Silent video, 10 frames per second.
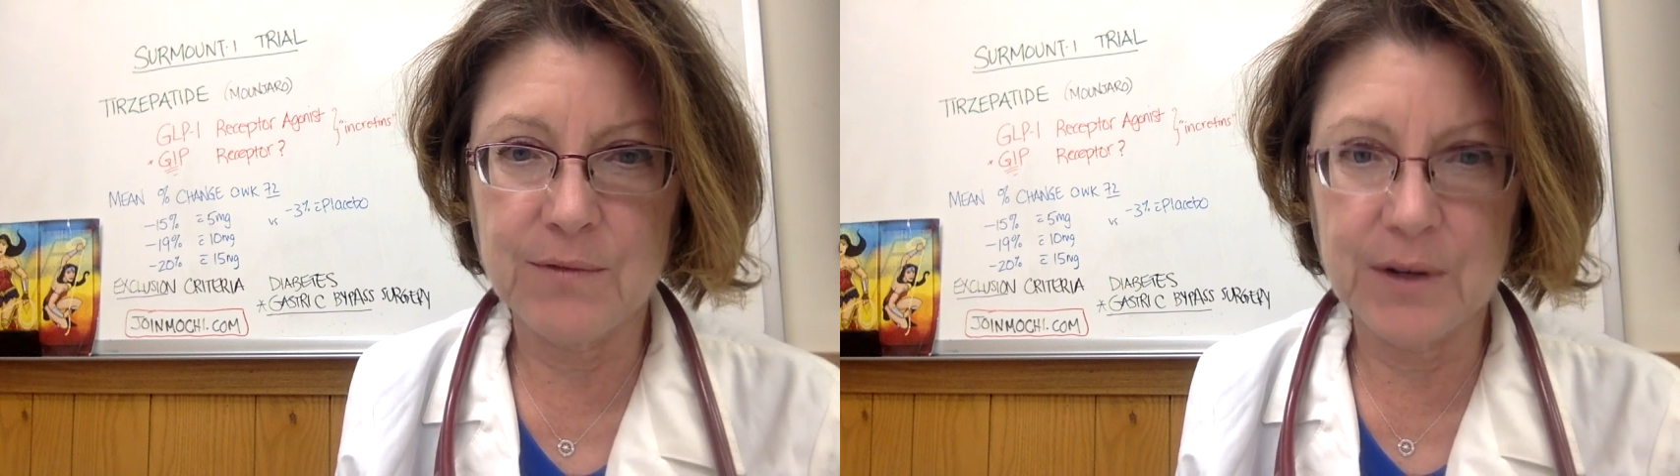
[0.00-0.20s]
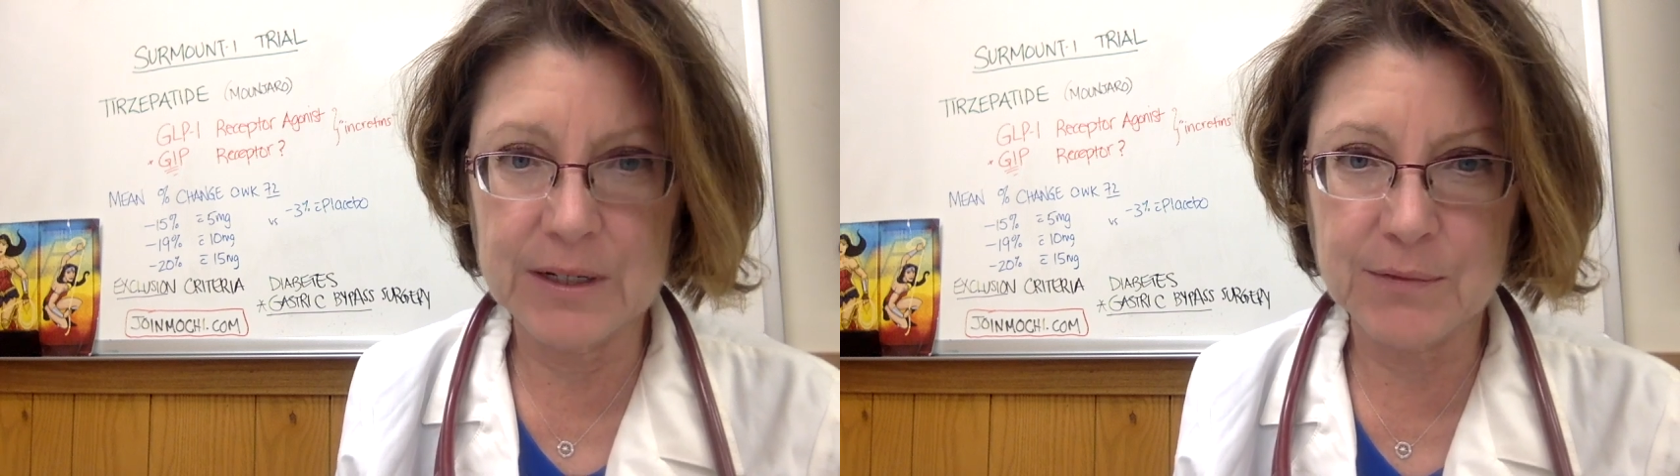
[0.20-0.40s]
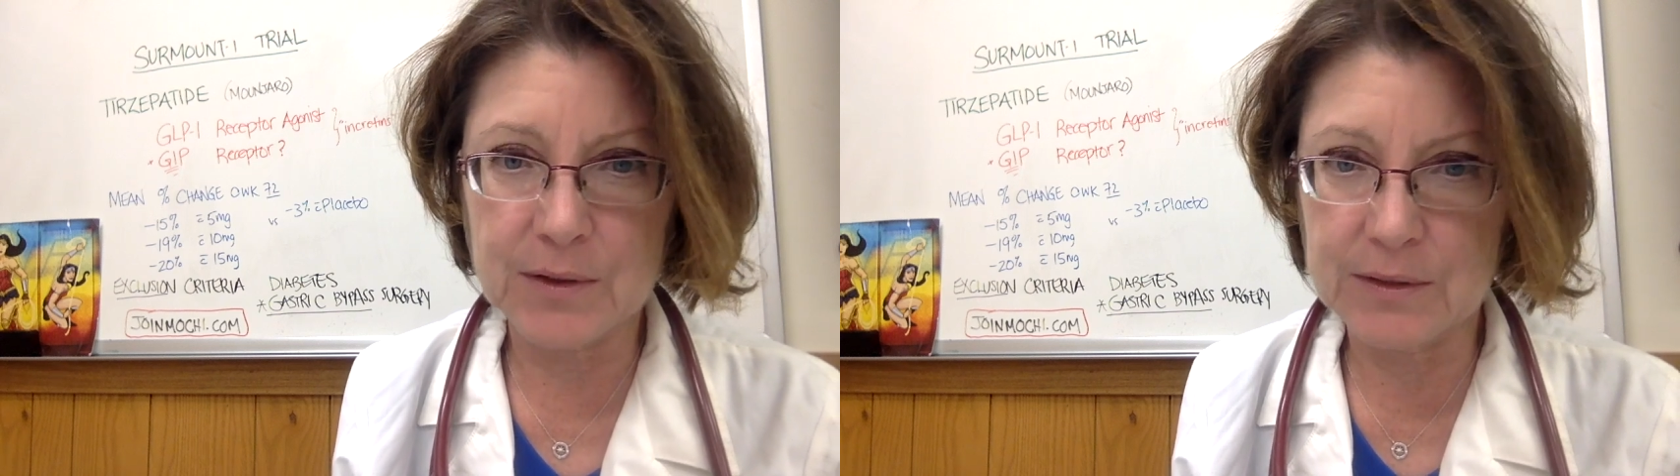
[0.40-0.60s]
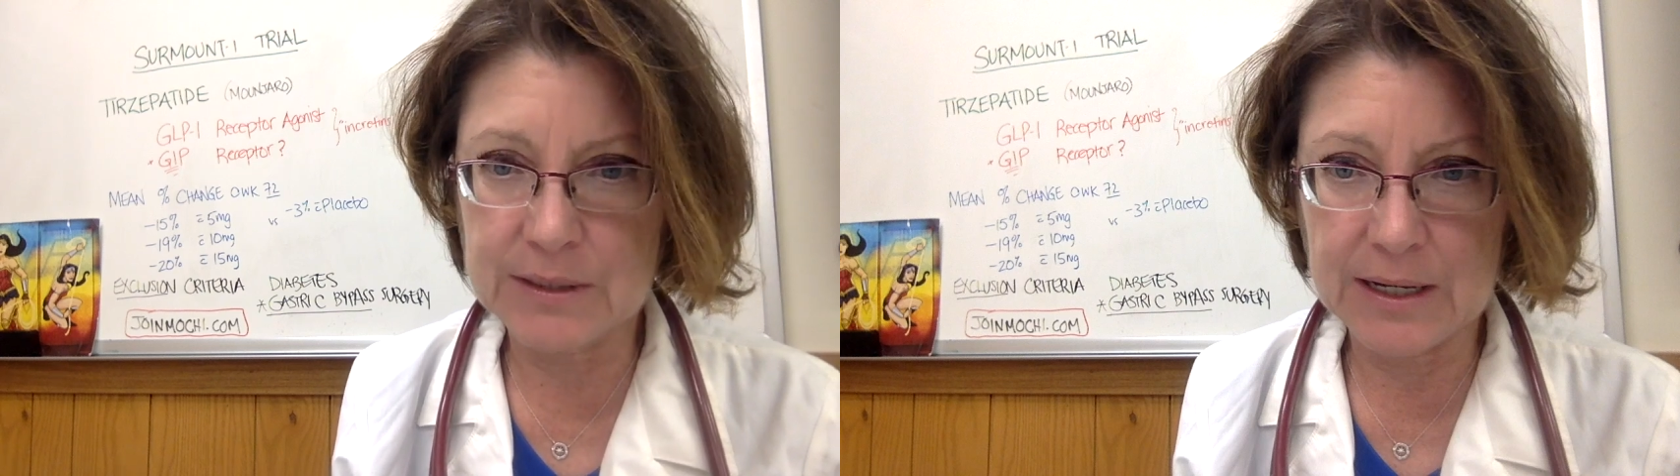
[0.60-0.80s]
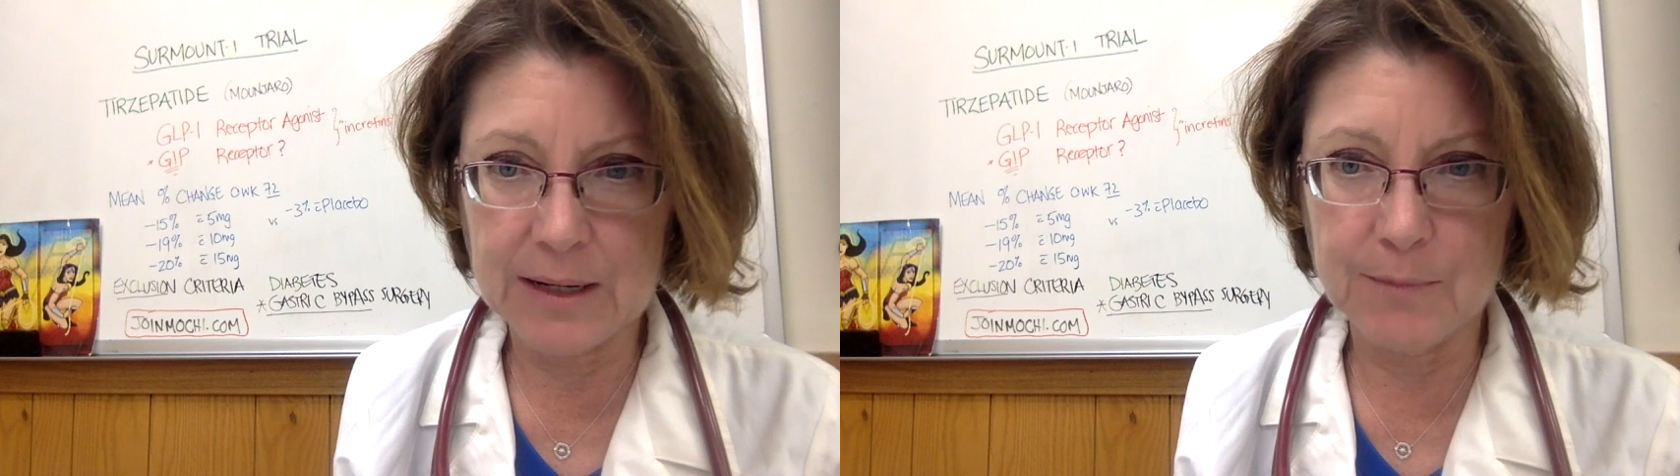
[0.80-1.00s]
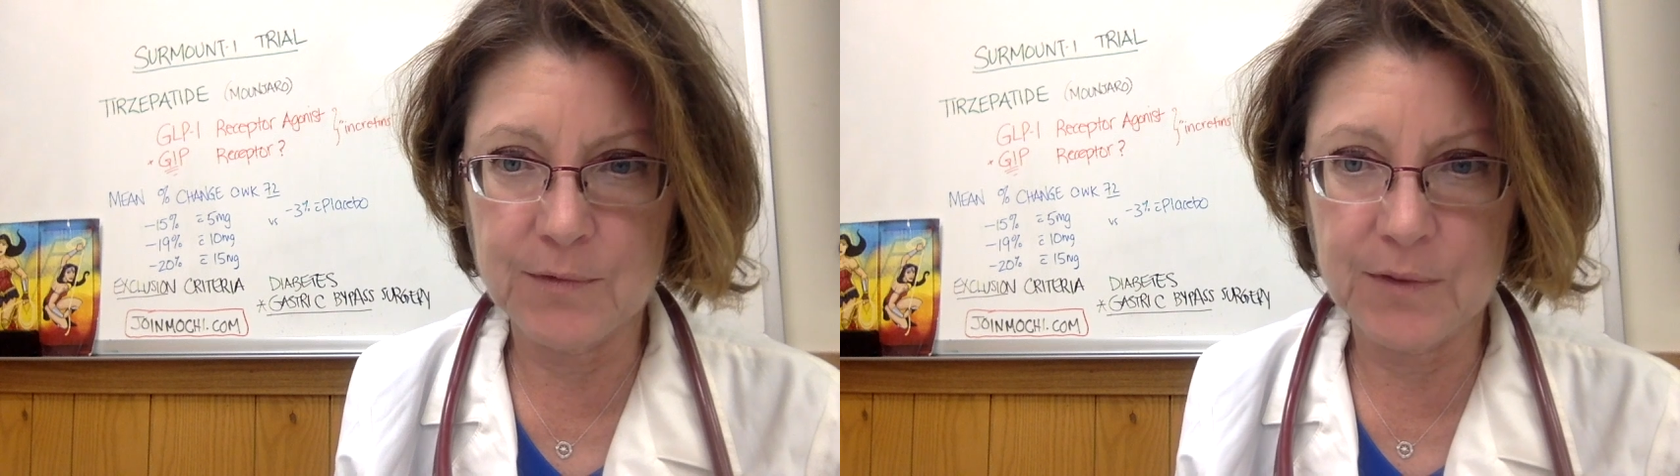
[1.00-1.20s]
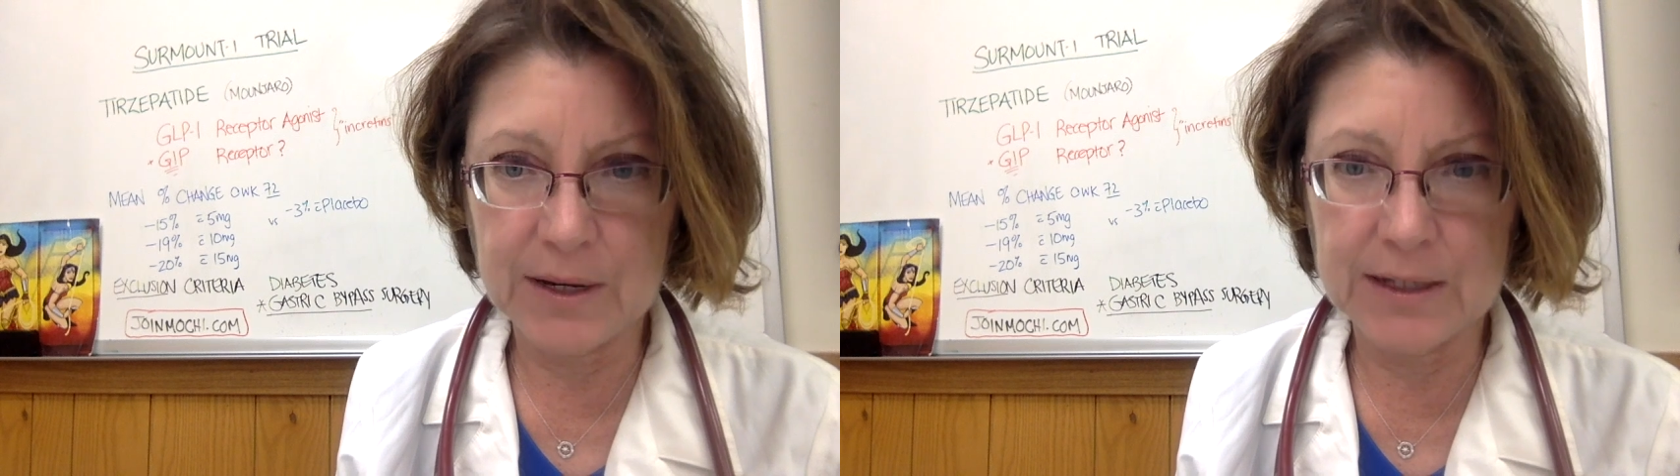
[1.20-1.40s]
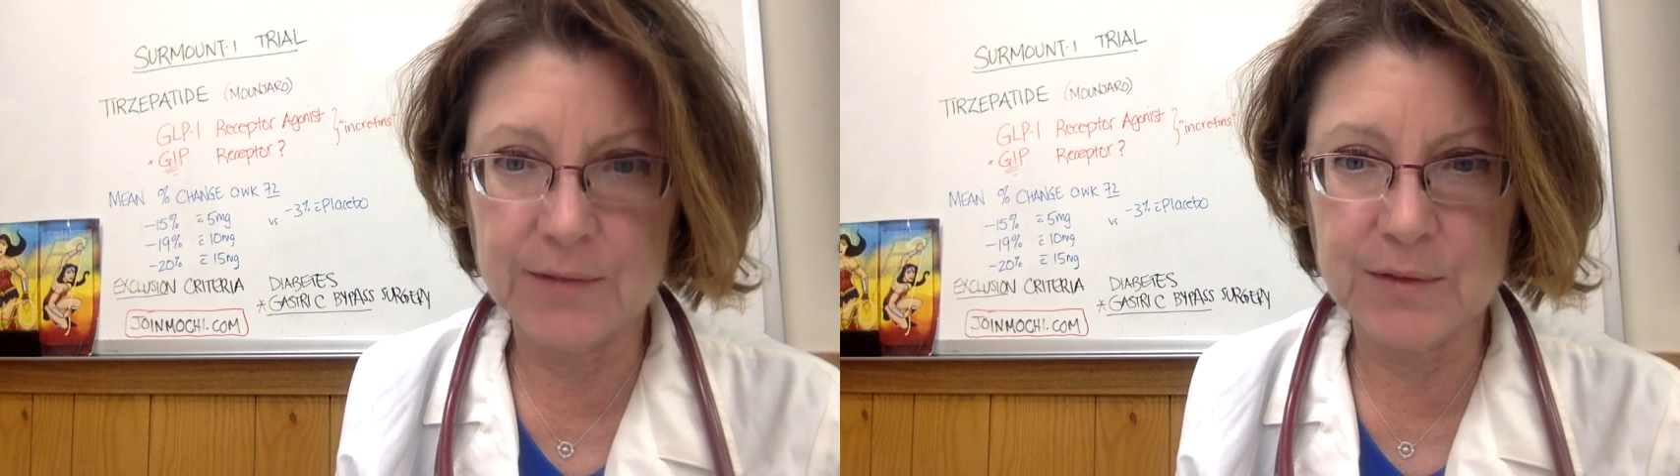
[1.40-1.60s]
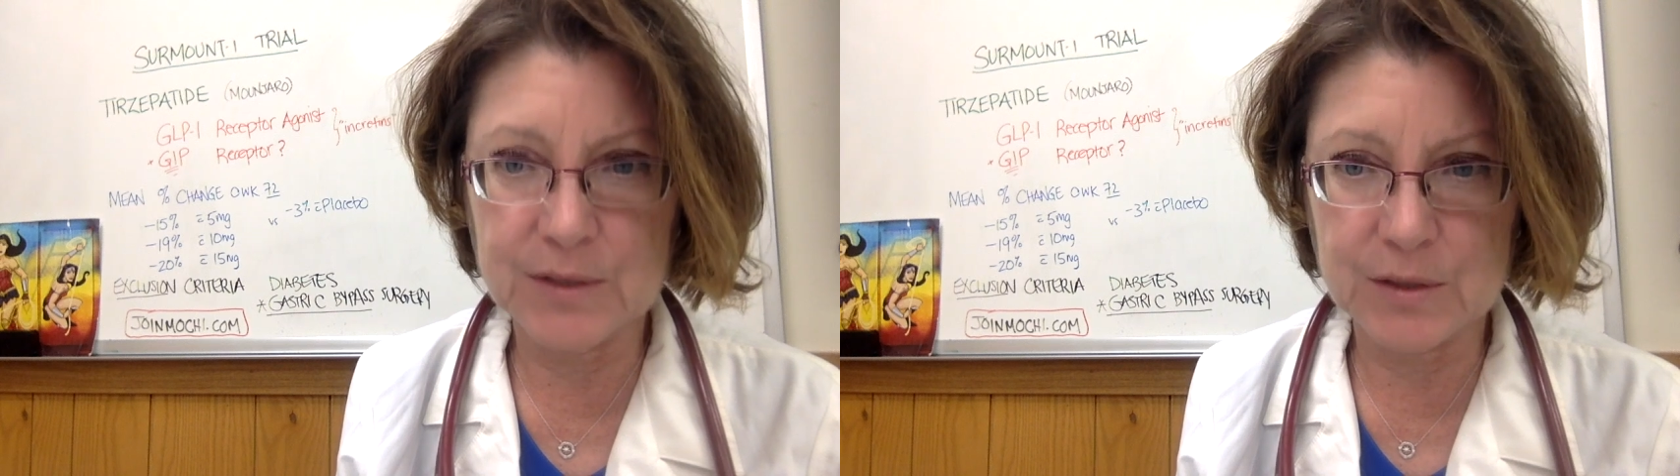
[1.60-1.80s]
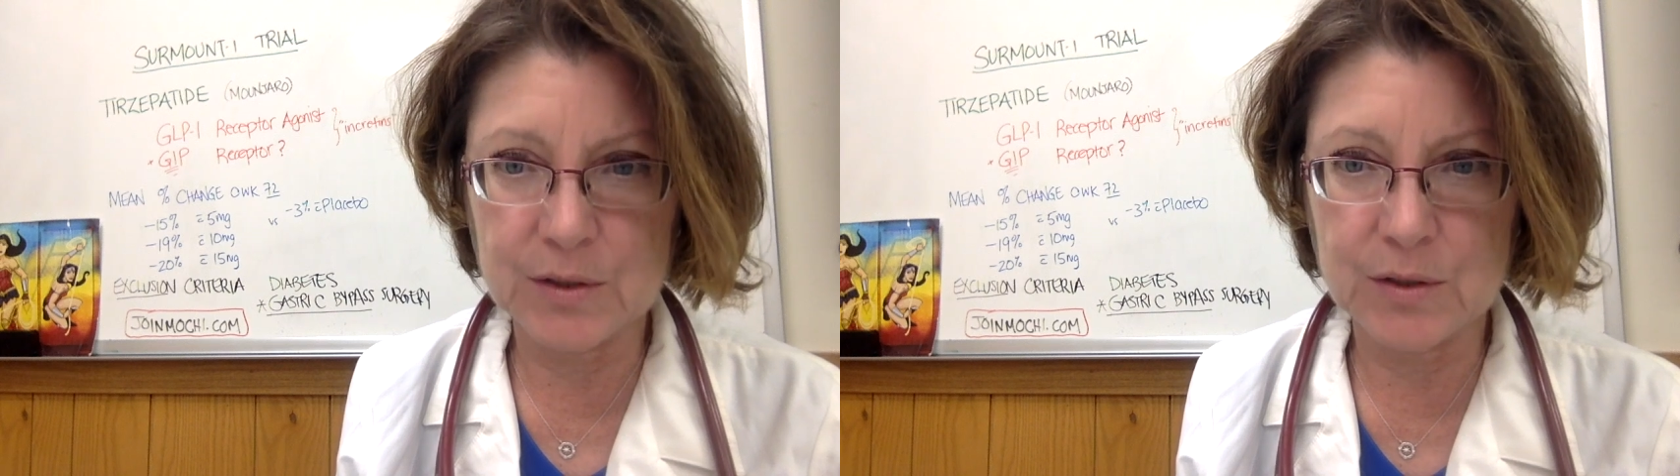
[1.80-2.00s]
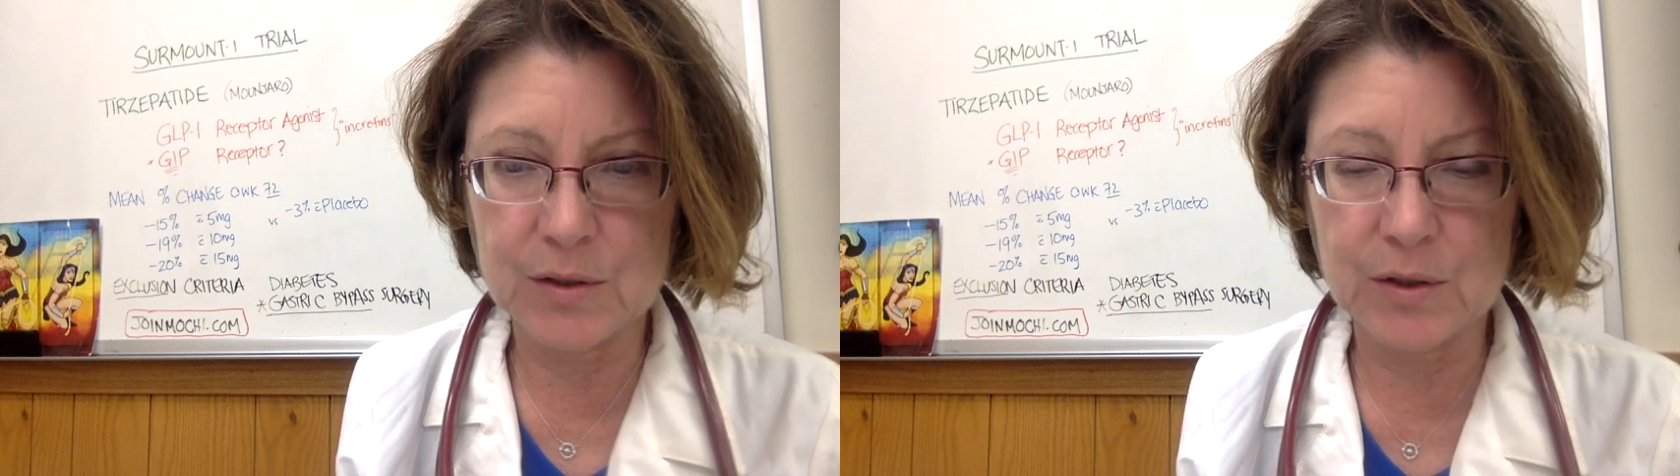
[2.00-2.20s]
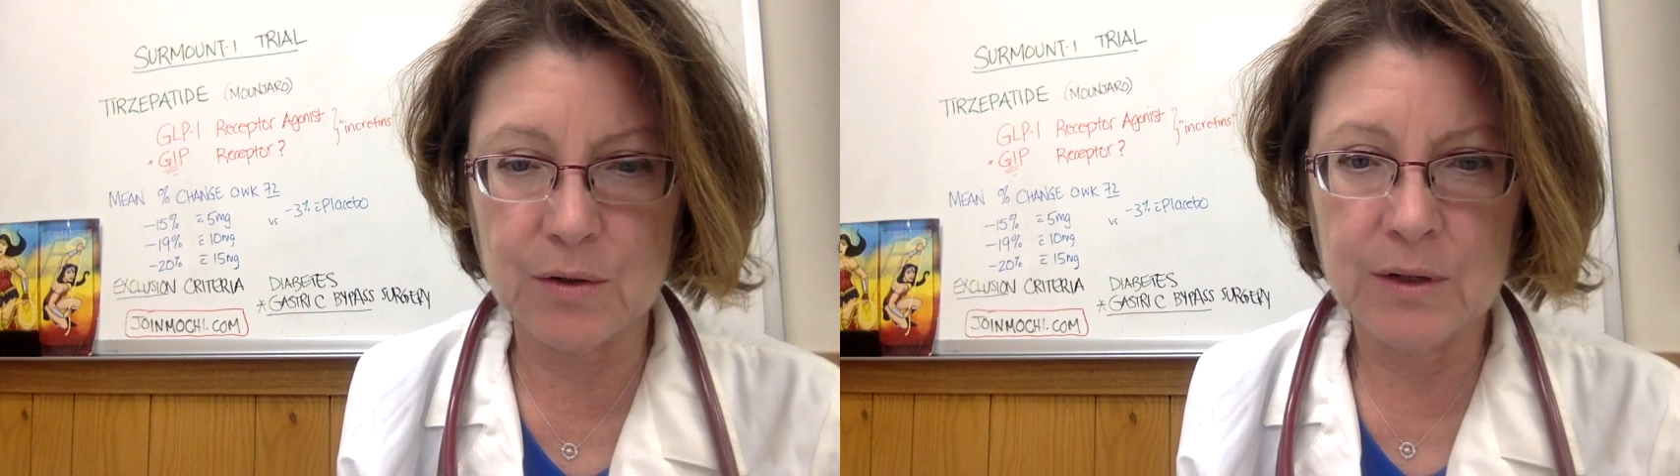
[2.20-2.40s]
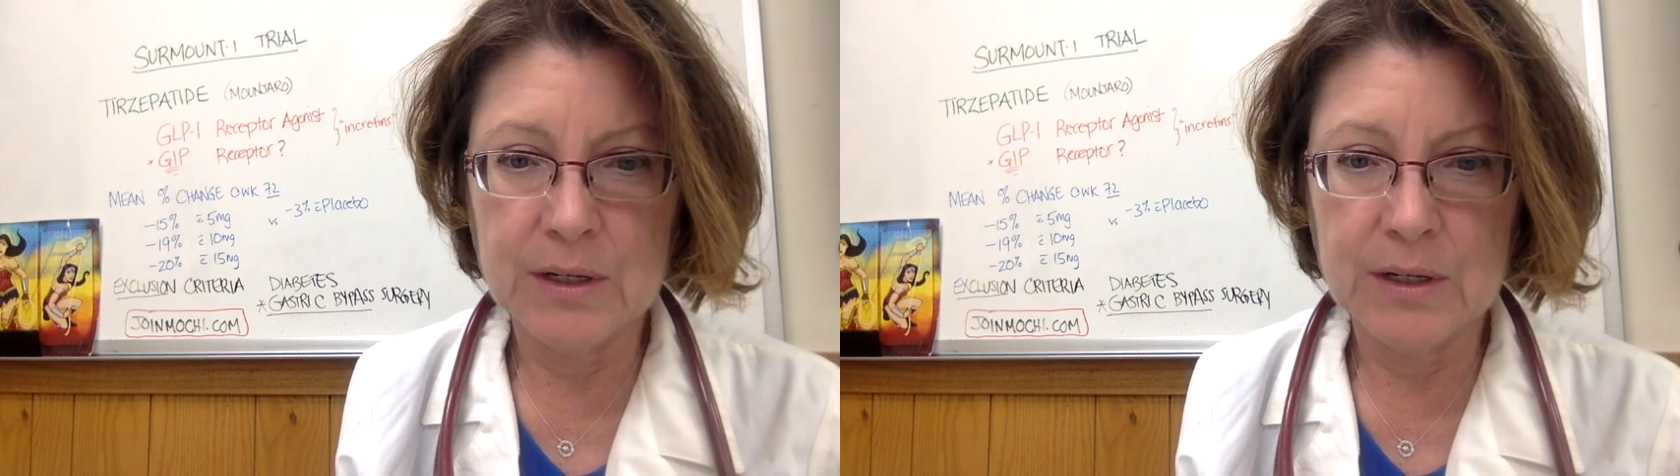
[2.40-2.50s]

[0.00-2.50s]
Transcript: very difficult time finding a physician. So